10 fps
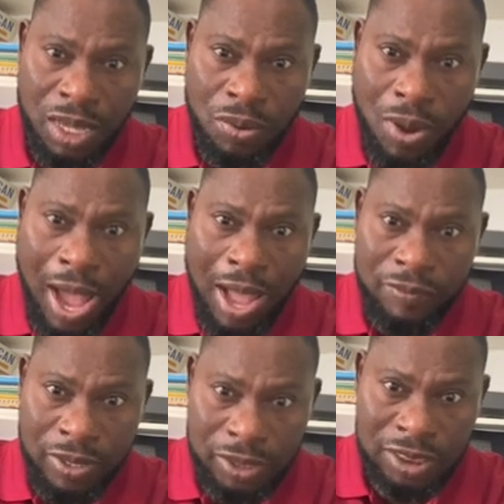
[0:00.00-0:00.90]
You
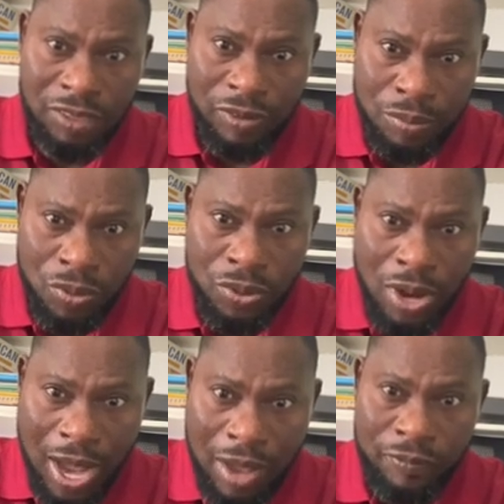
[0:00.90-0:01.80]
have a receivable, you
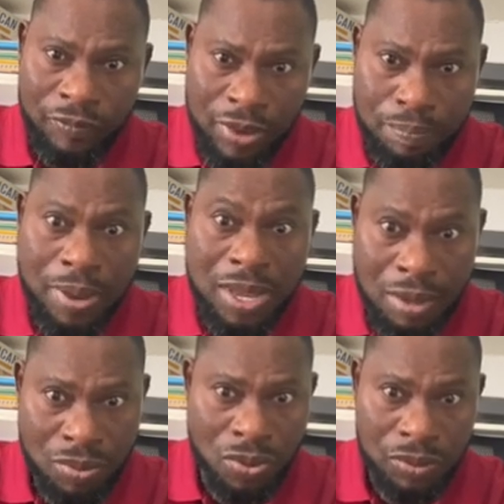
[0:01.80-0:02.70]
have a
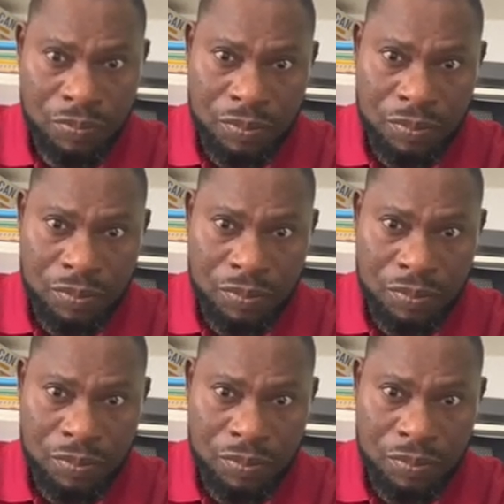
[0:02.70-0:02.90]
payable.